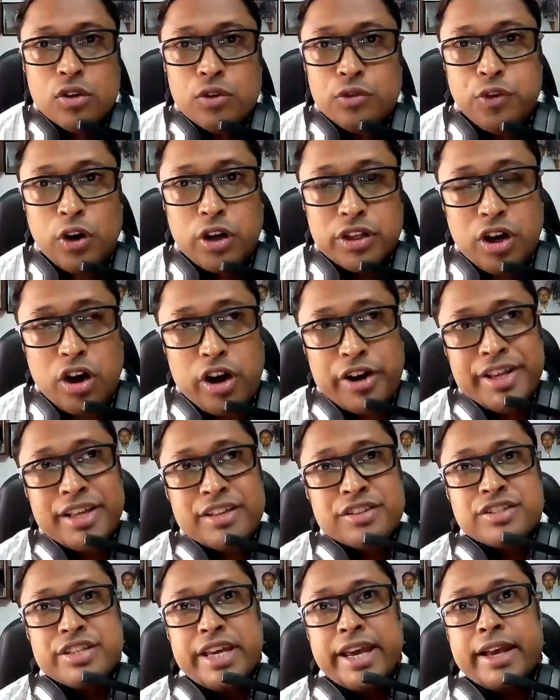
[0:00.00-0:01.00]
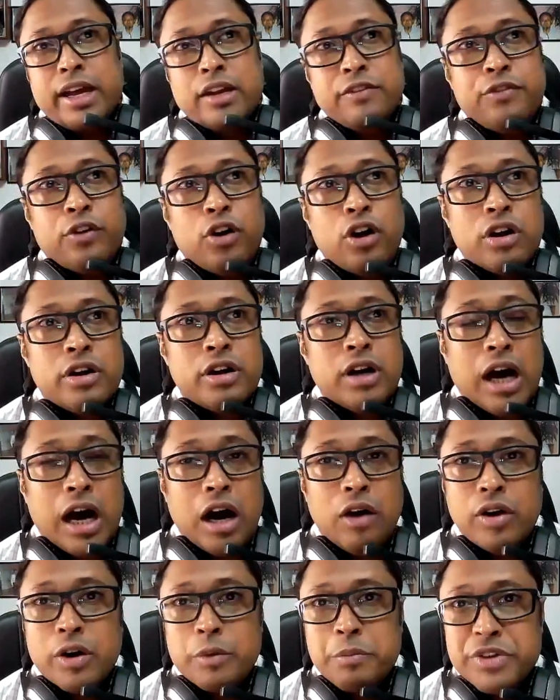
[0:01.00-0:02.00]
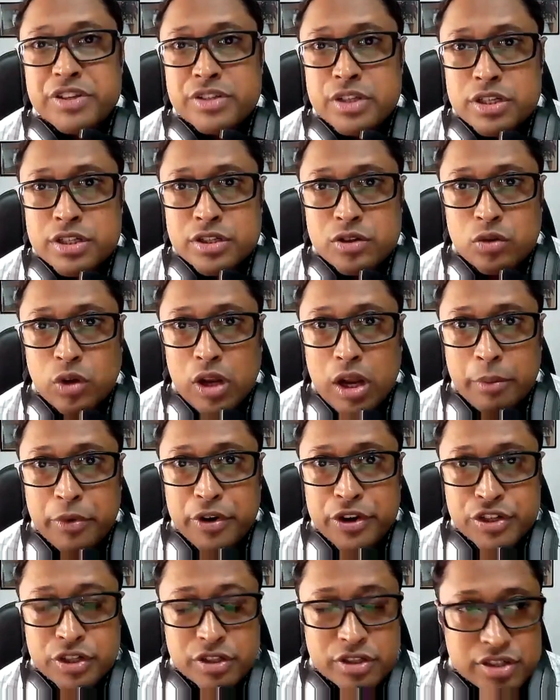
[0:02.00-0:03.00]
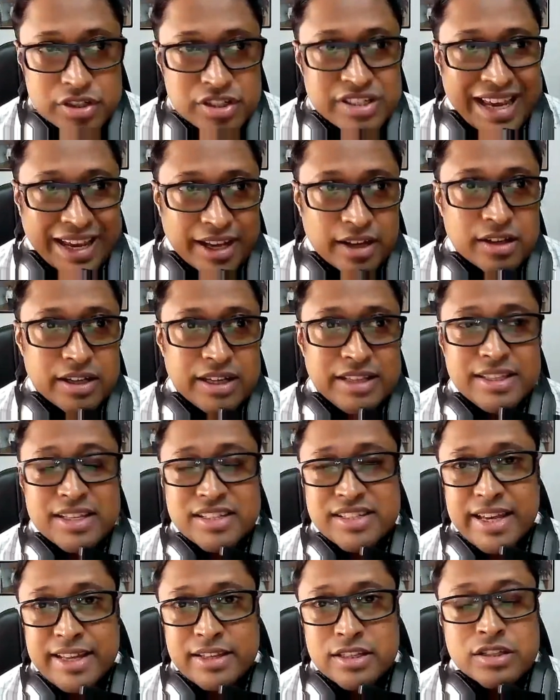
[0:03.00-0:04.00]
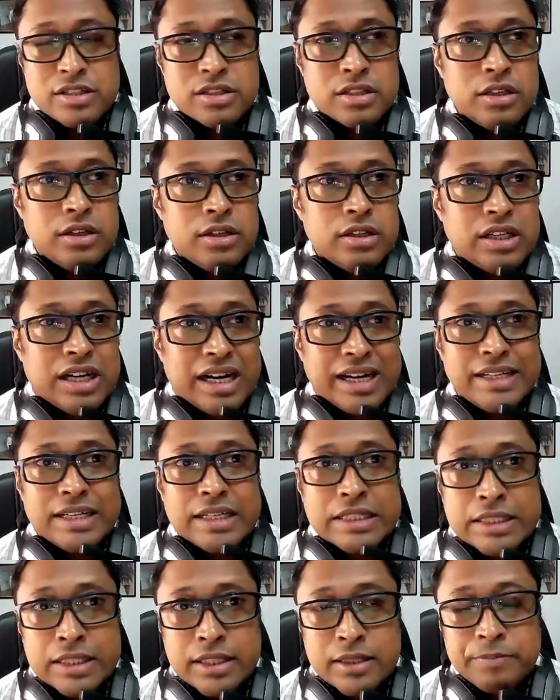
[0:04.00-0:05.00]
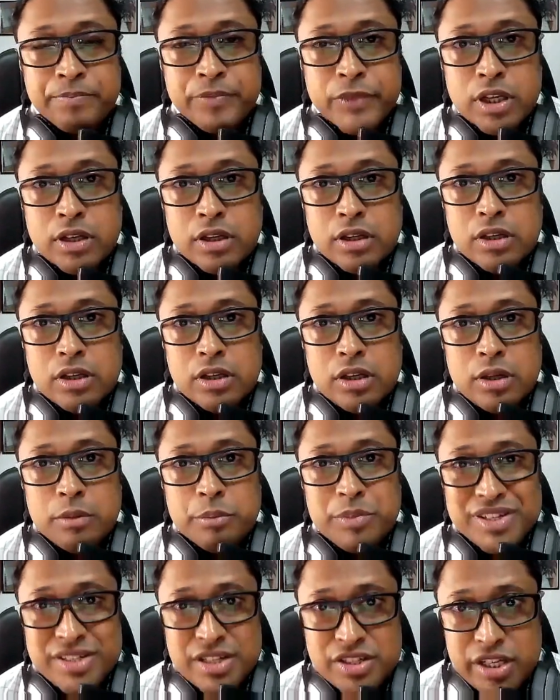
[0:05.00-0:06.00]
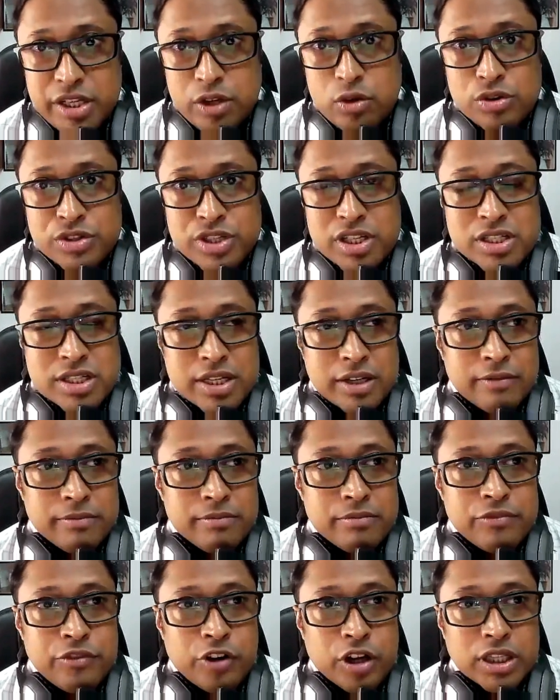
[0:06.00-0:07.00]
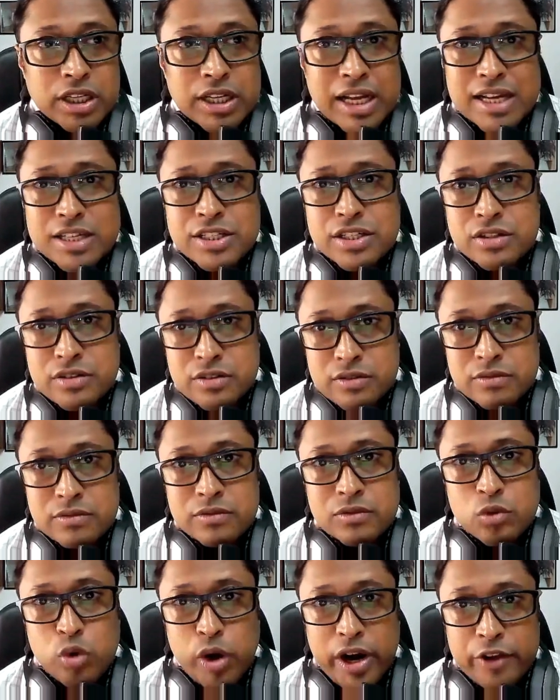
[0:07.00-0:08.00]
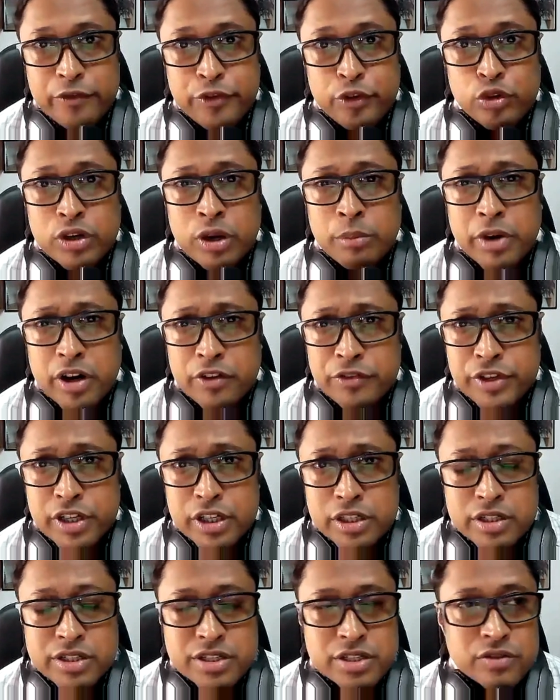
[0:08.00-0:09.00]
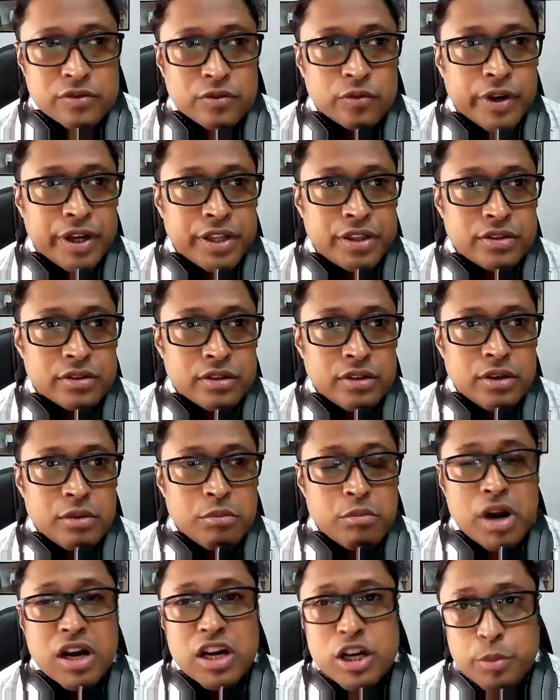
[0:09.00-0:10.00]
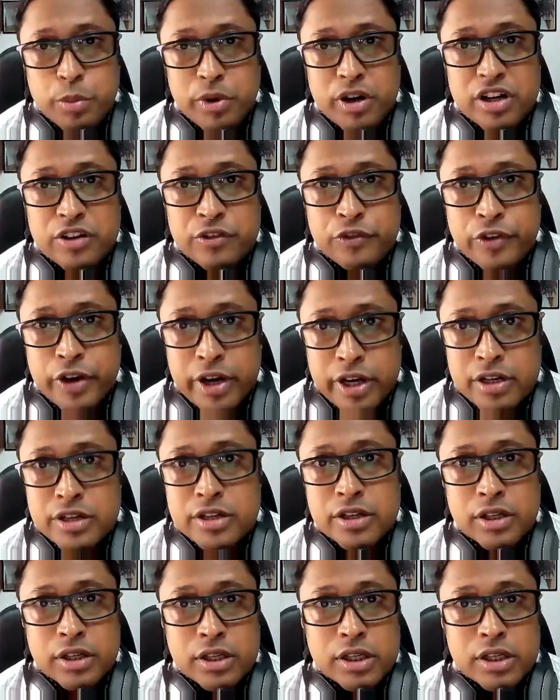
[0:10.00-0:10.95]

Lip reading: For the audience sake and for our business collaboration sake, in the sense, I run a business ecosystem for the last quite a few number of years with multiple different